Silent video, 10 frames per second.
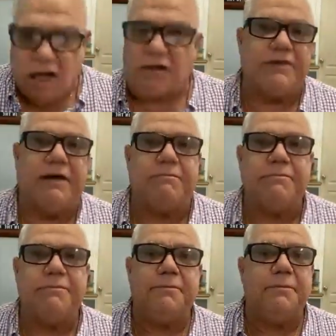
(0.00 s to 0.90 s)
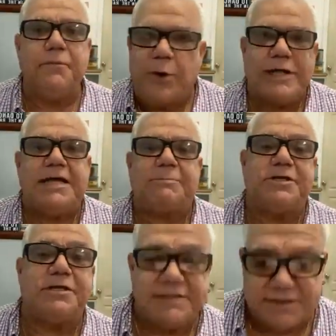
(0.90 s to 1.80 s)
All of them. No
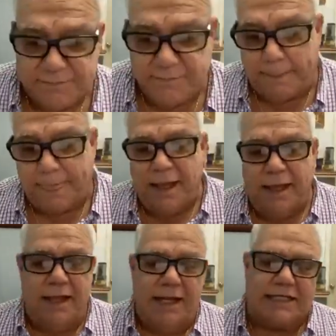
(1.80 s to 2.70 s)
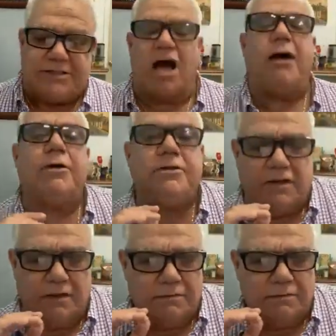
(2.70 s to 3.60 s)
exceptions. Let's talk
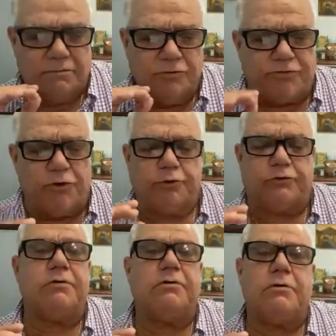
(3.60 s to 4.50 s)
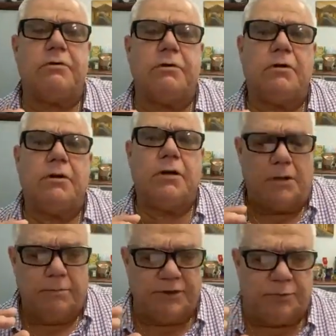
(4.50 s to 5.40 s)
about the truth
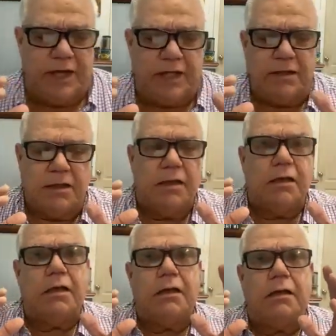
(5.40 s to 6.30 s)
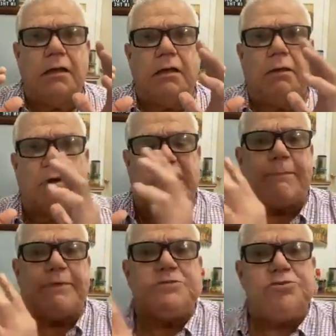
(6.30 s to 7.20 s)
between what
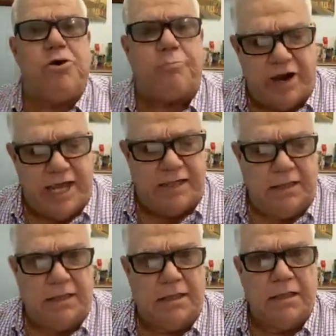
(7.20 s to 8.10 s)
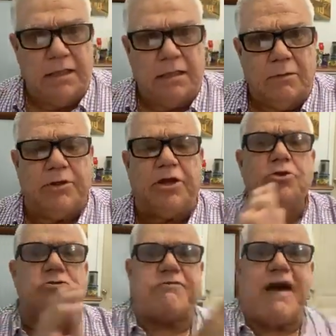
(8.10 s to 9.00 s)
happens to your brain with the
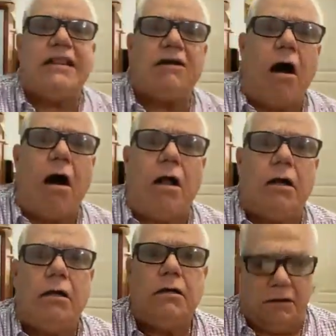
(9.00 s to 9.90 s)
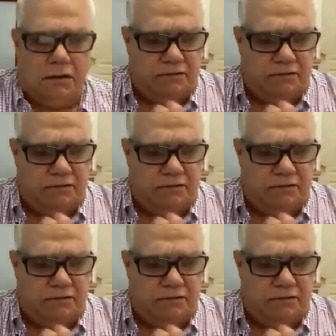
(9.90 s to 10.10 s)
use of alcohol